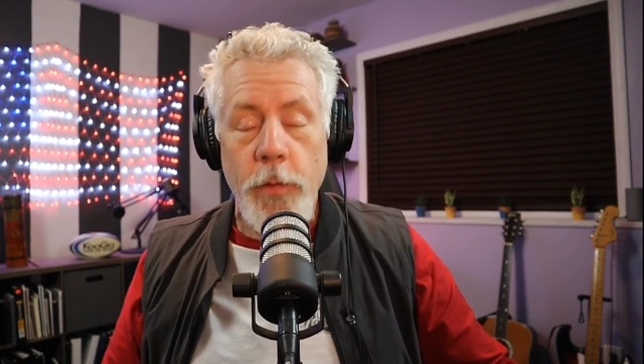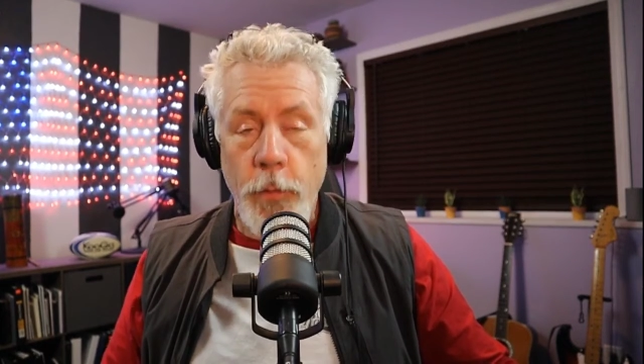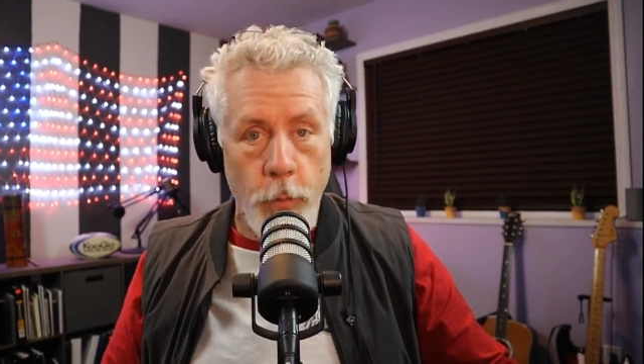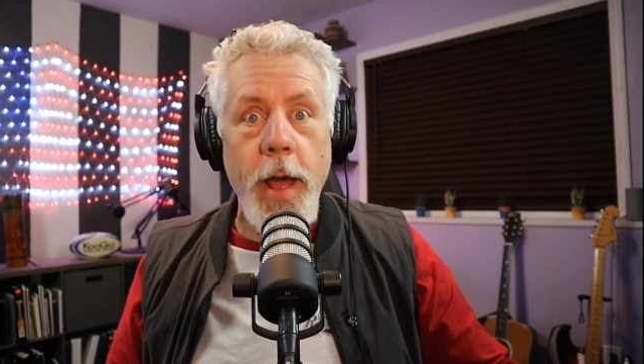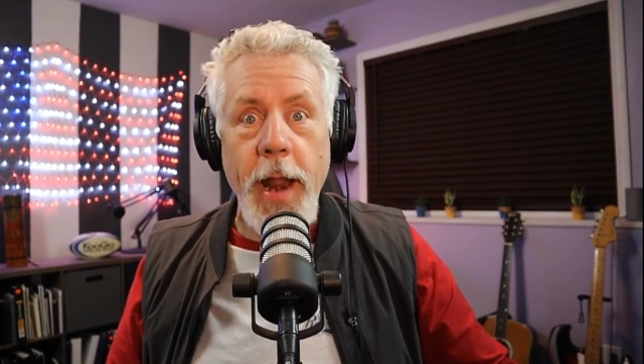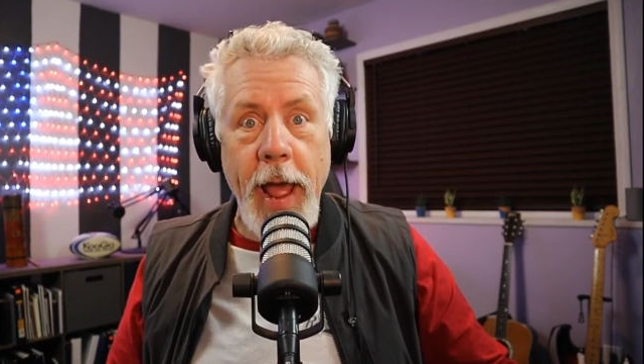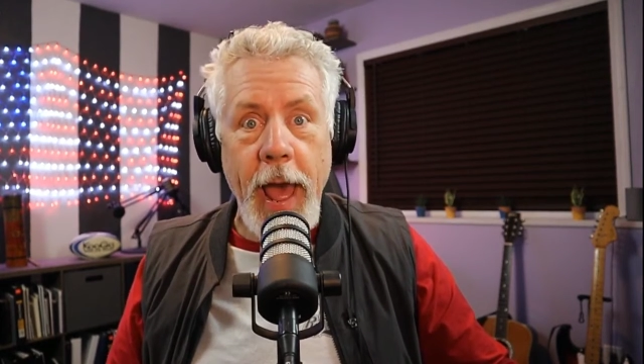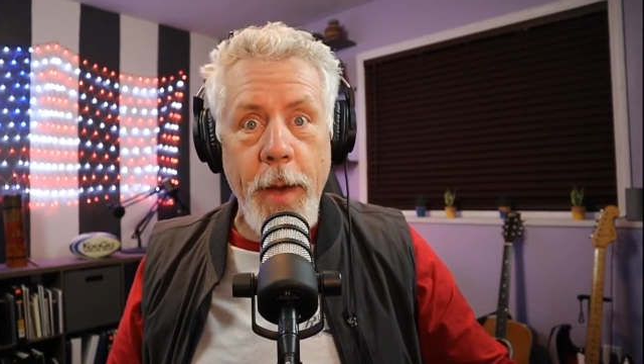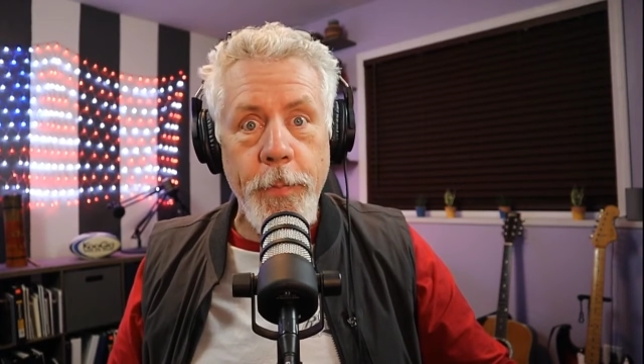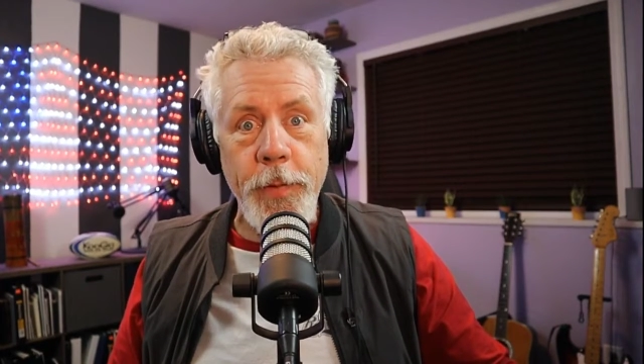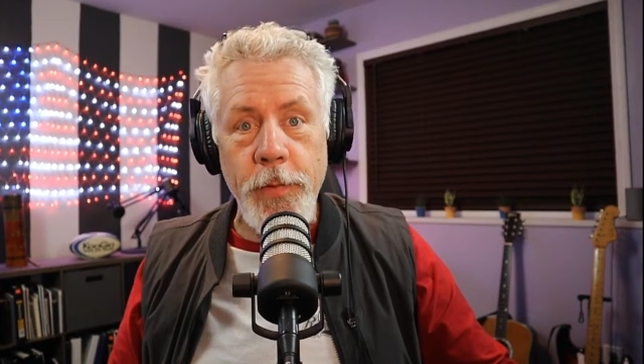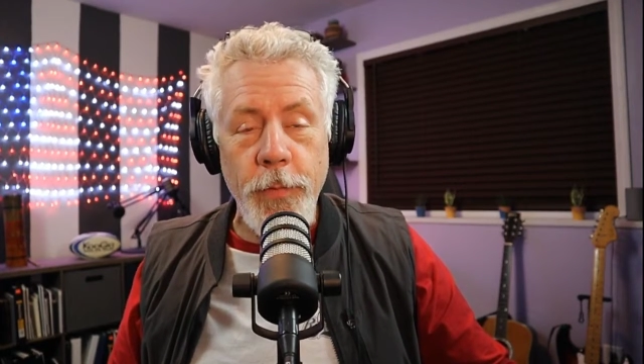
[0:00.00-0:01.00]
what
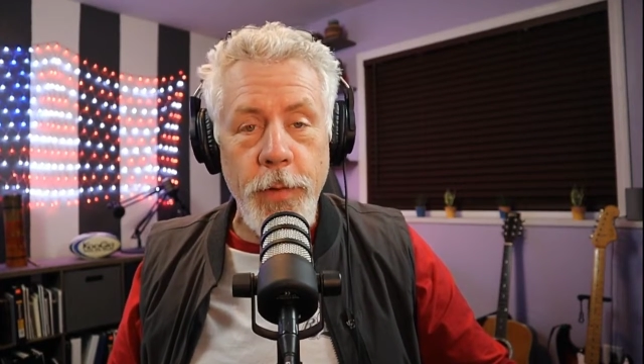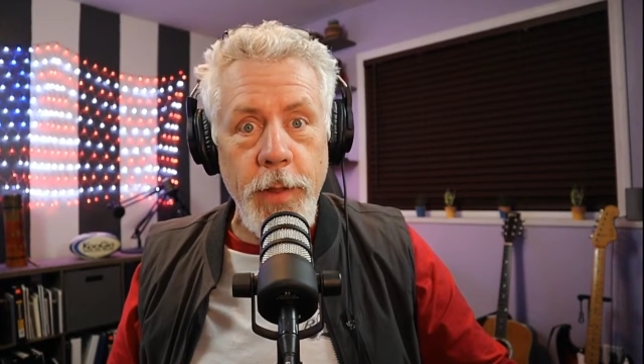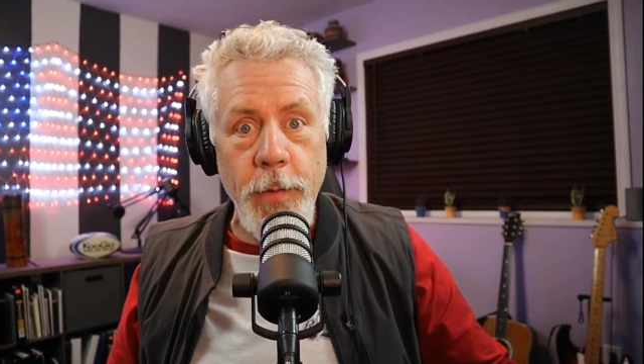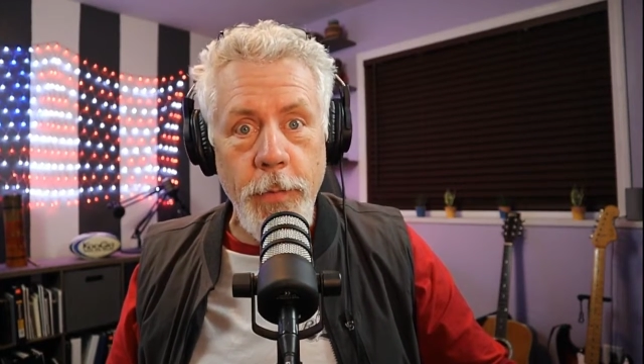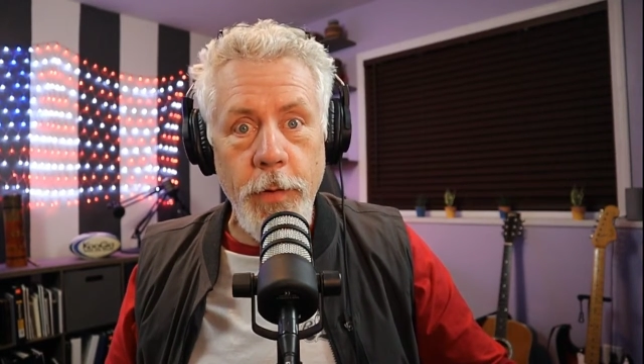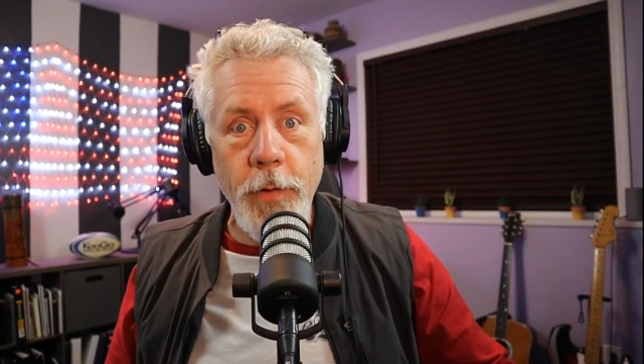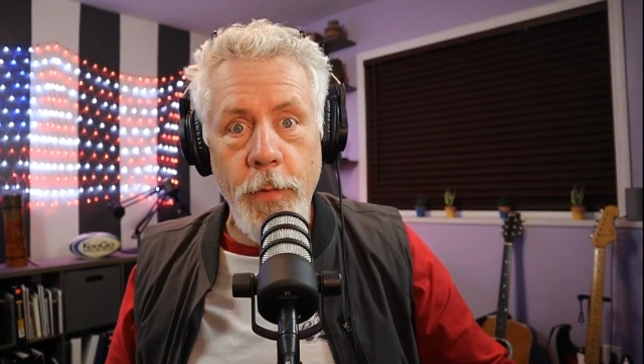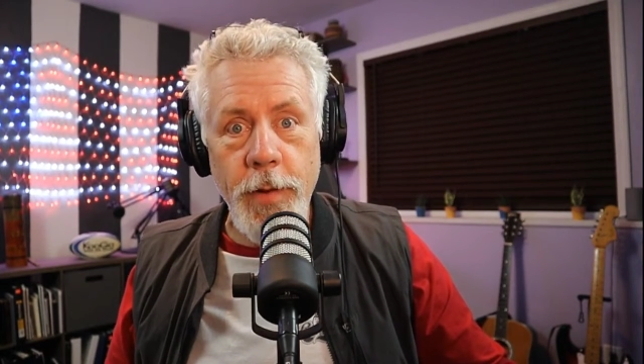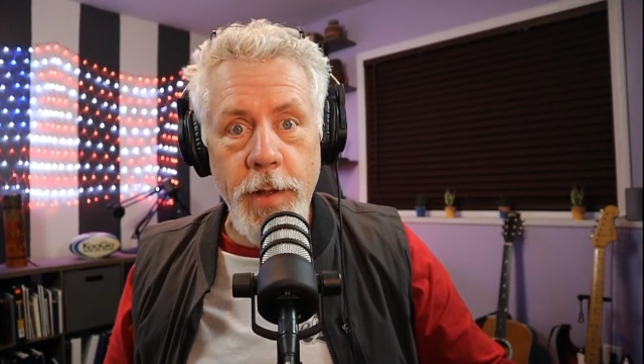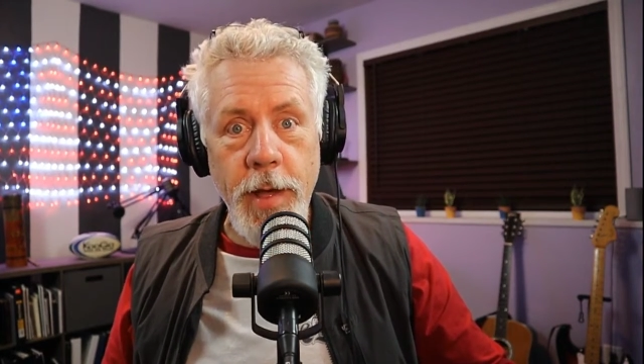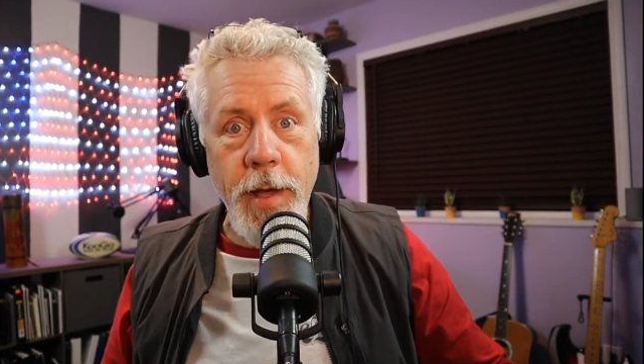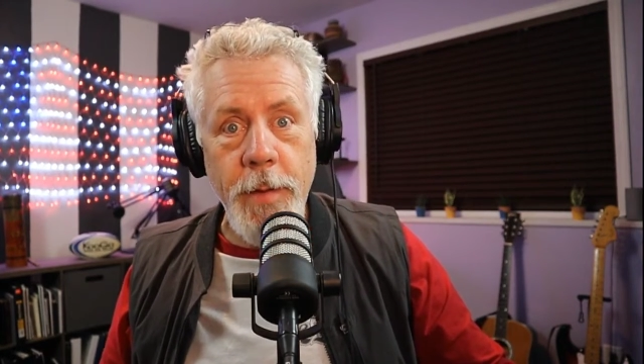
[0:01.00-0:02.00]
happened when they were growing
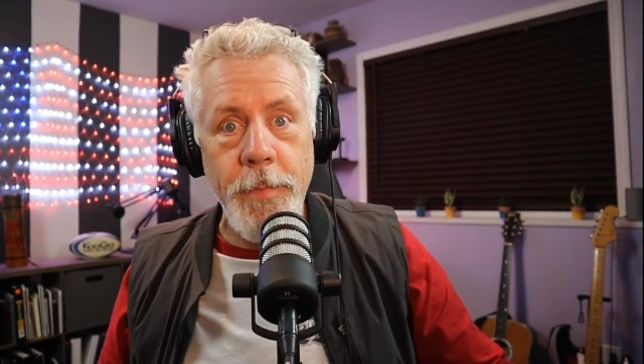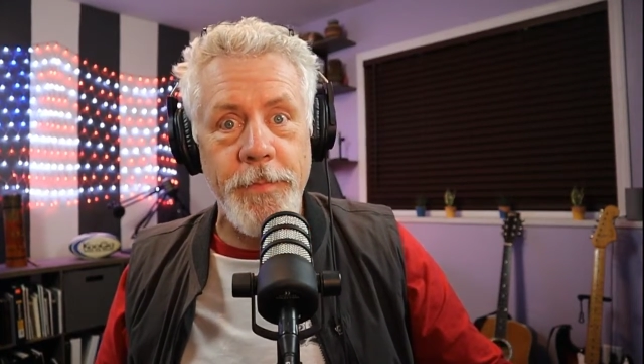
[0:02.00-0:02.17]
up.